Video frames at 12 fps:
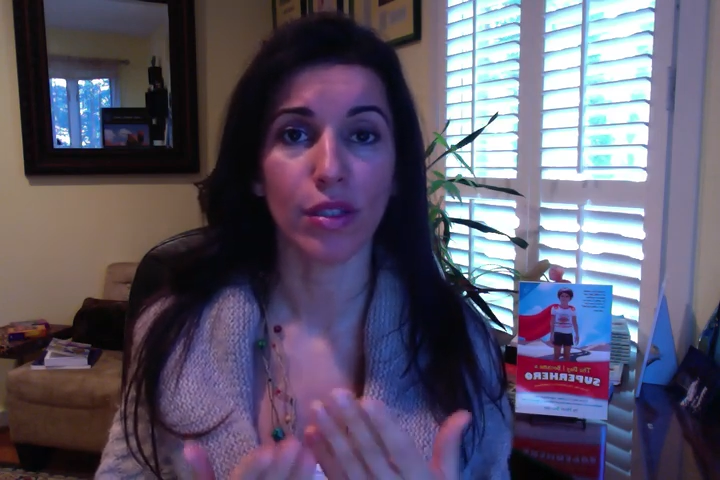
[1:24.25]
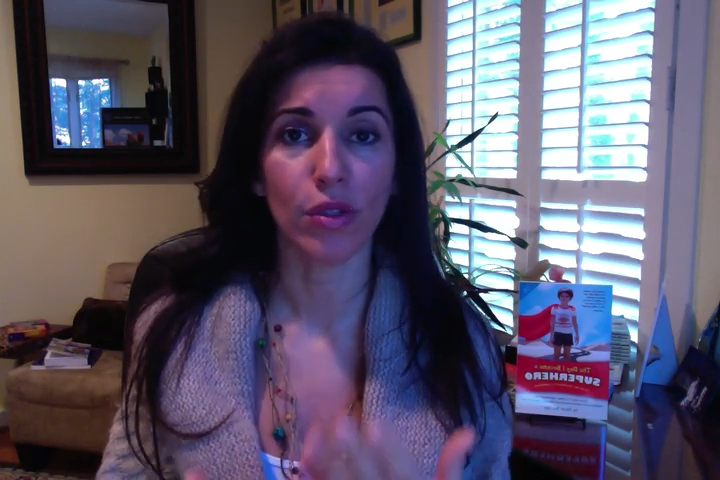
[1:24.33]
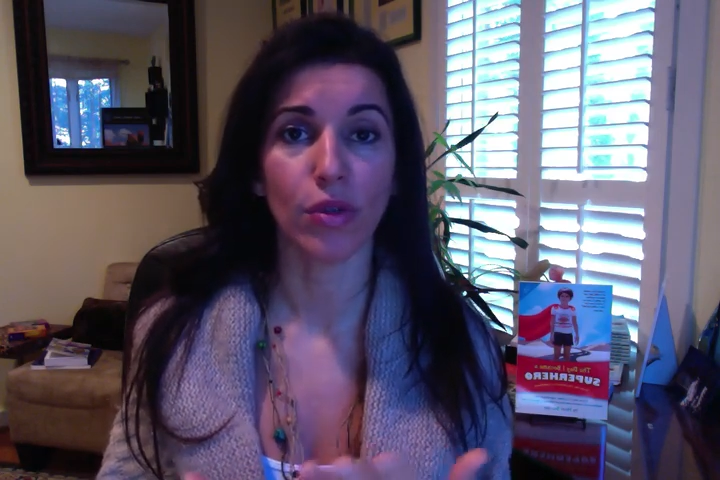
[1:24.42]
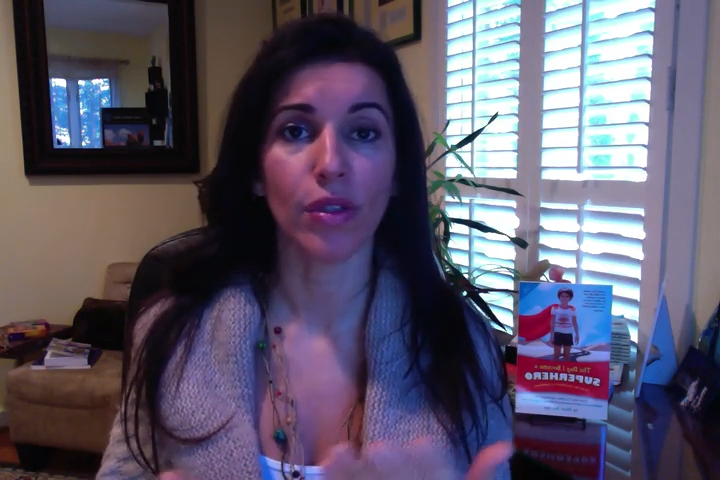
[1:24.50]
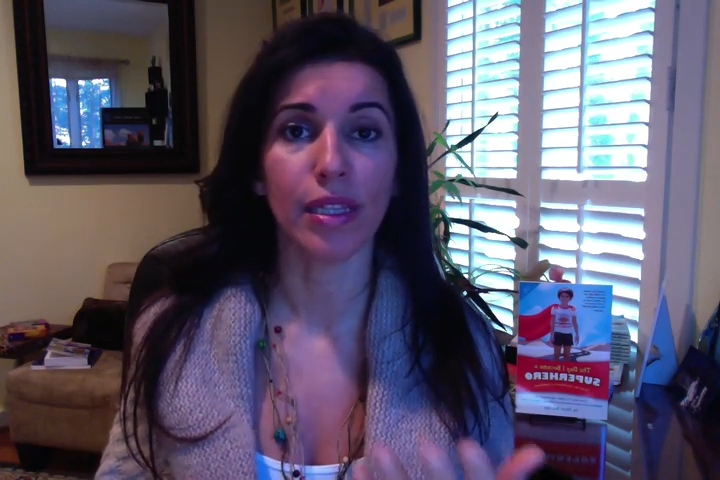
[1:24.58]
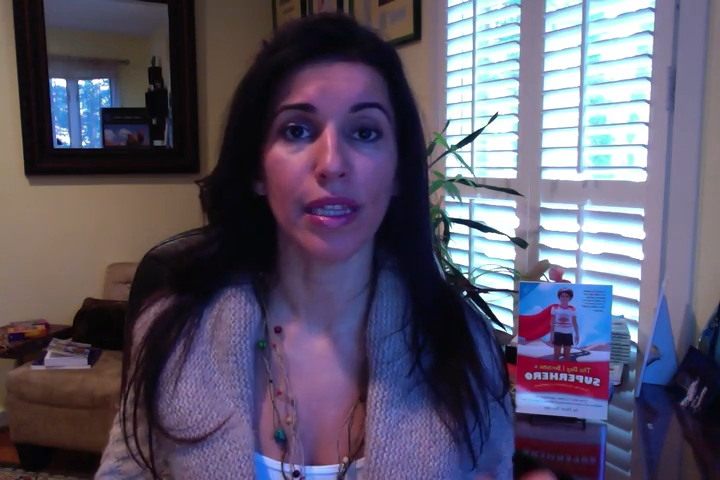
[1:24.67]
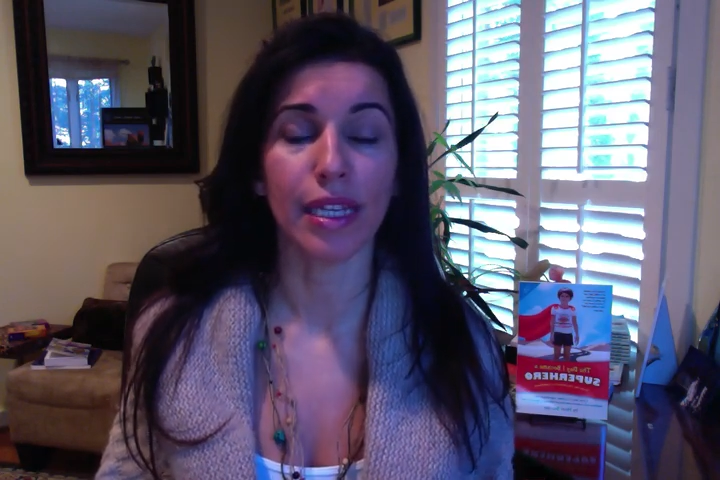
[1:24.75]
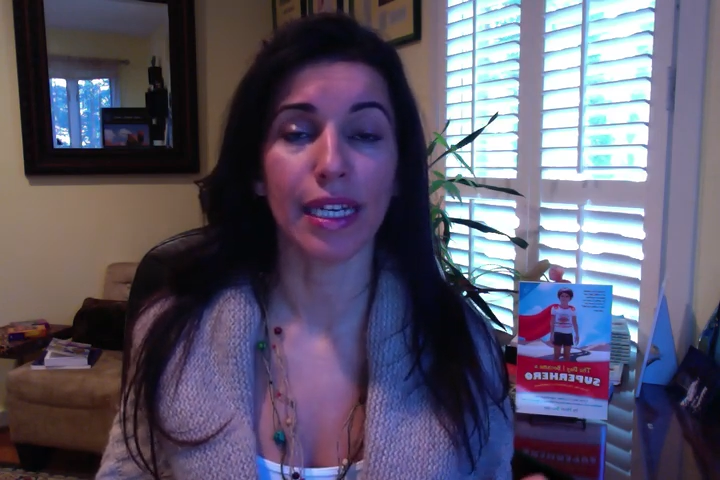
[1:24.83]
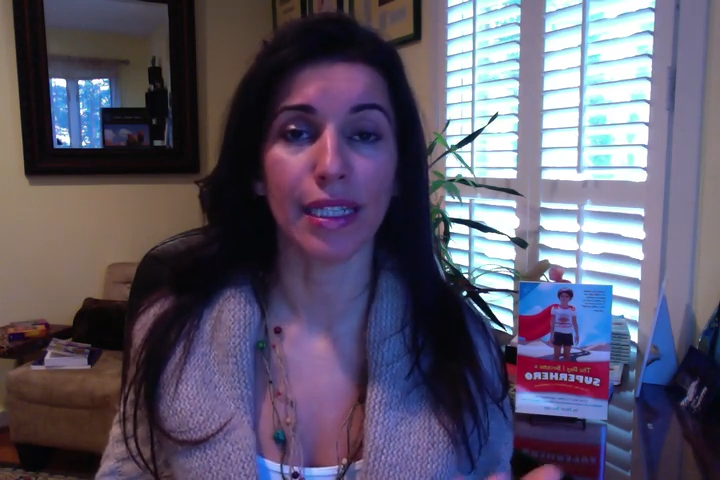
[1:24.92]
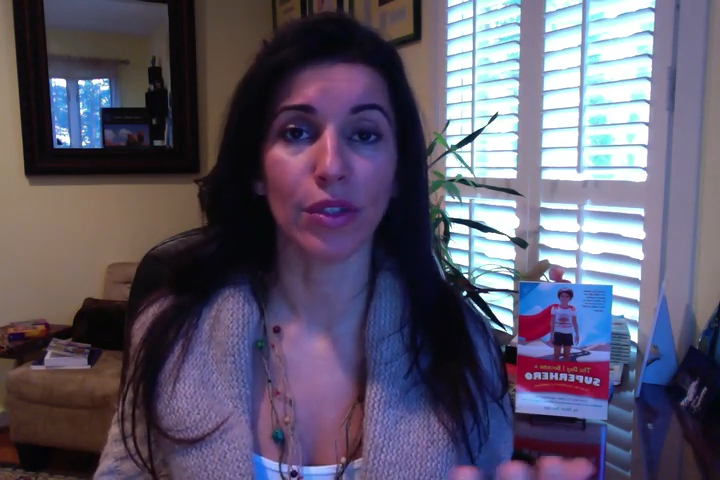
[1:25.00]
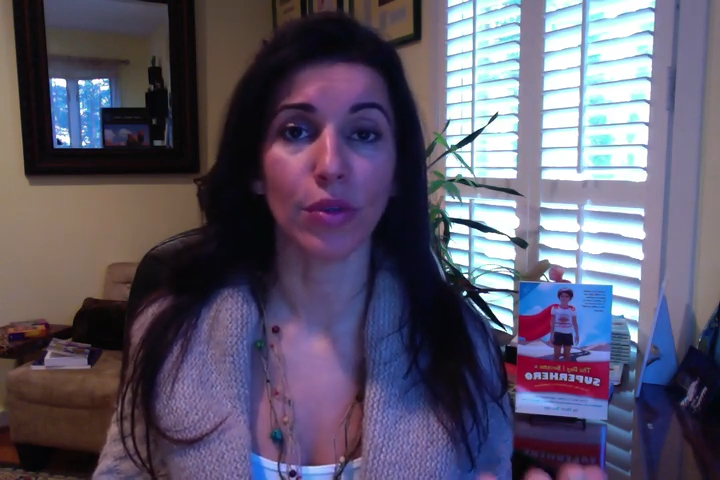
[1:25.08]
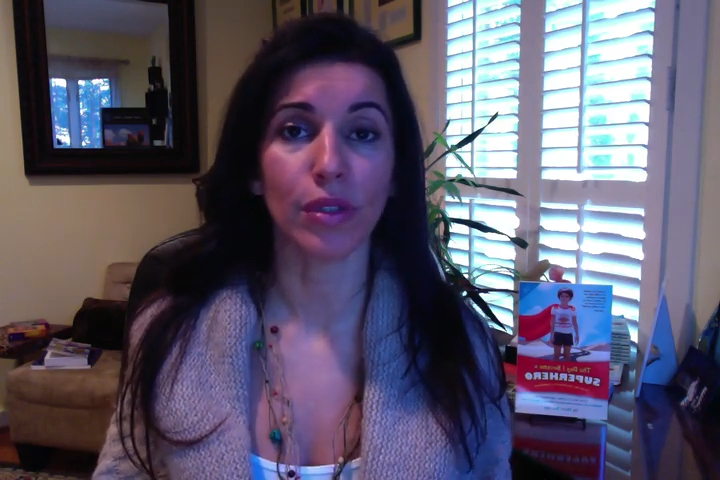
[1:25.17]
certain
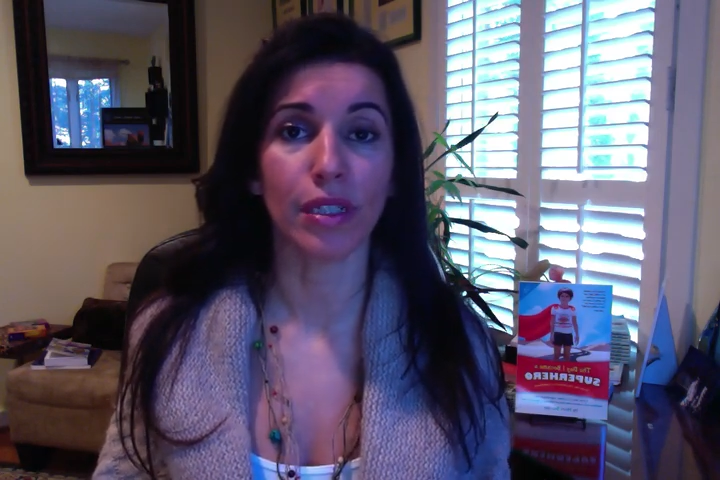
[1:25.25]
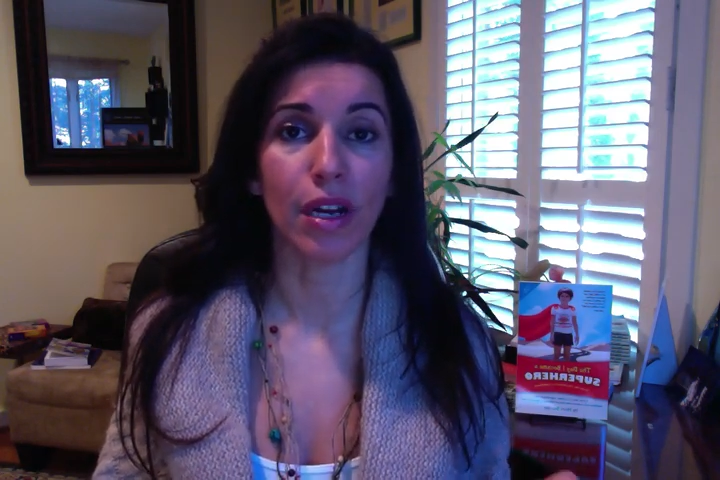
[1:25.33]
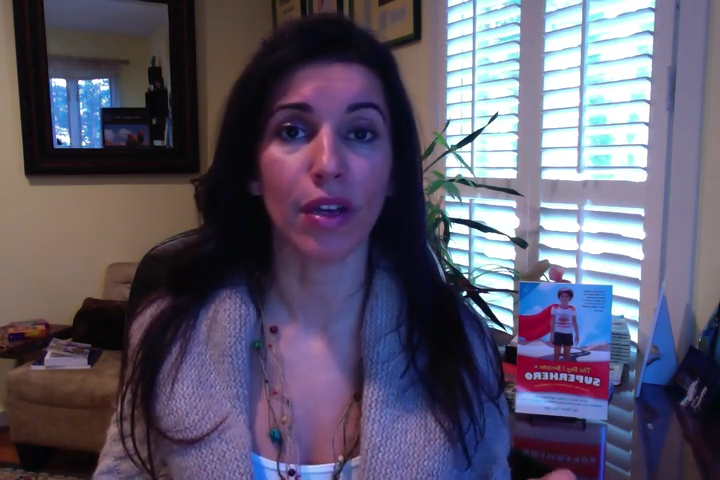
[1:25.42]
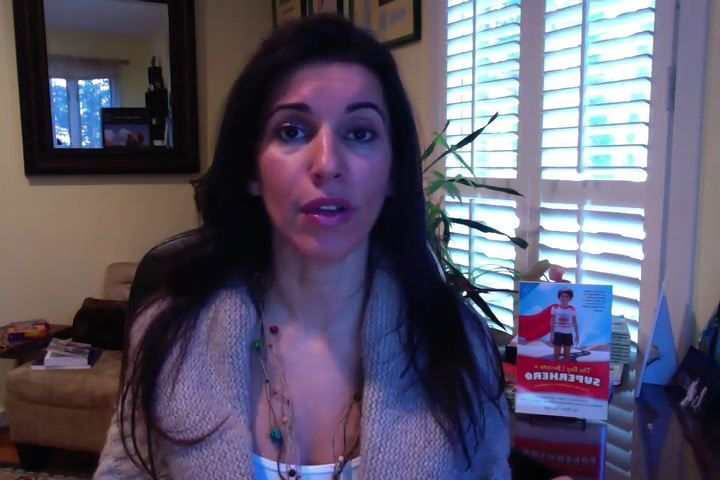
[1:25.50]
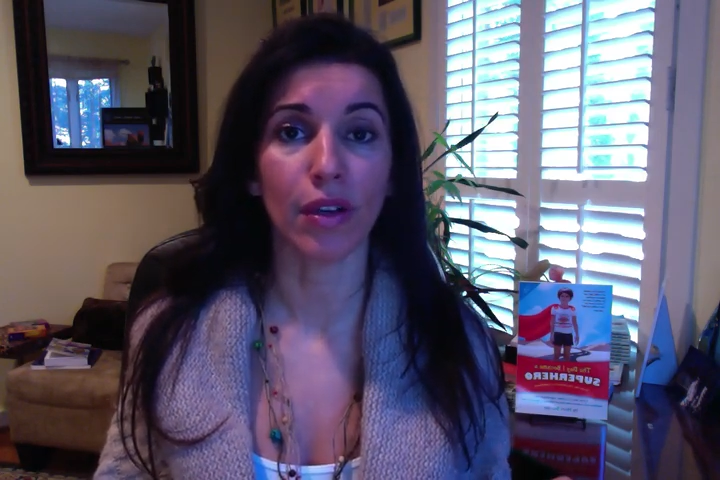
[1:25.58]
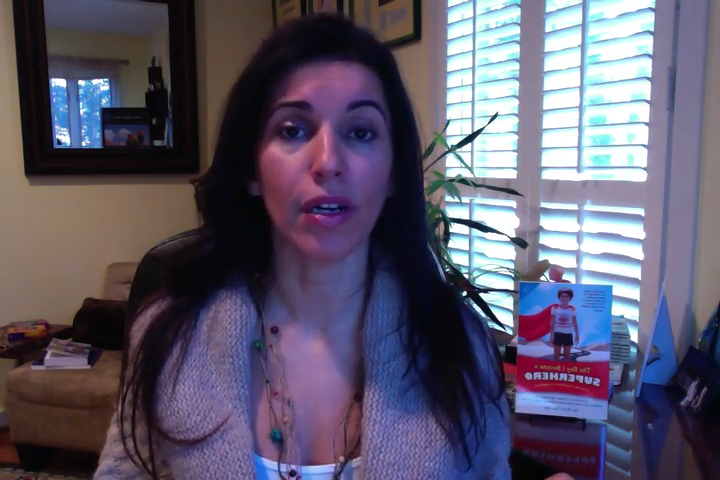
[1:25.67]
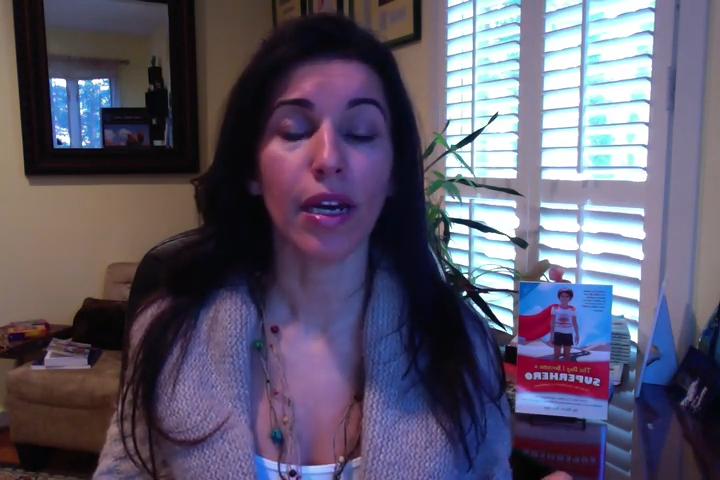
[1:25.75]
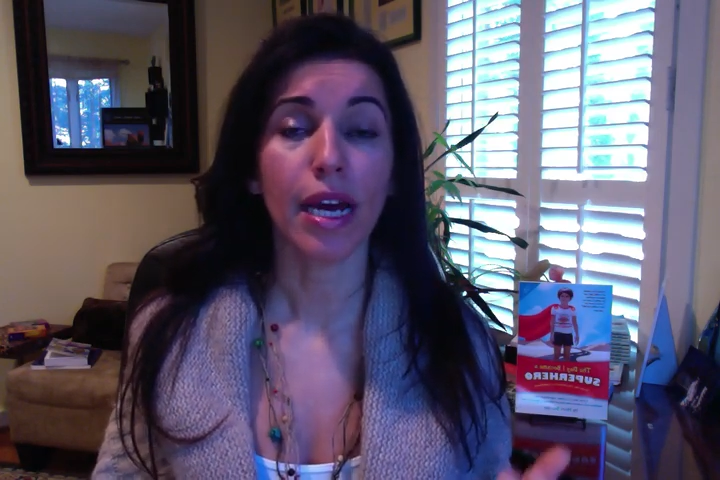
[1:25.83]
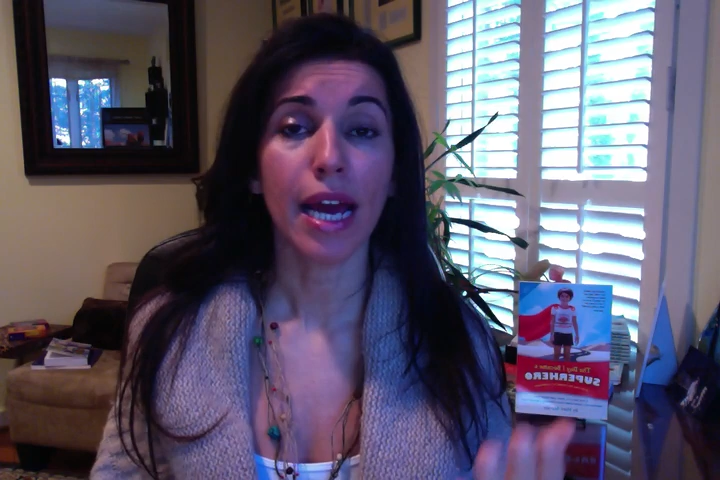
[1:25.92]
thing to another,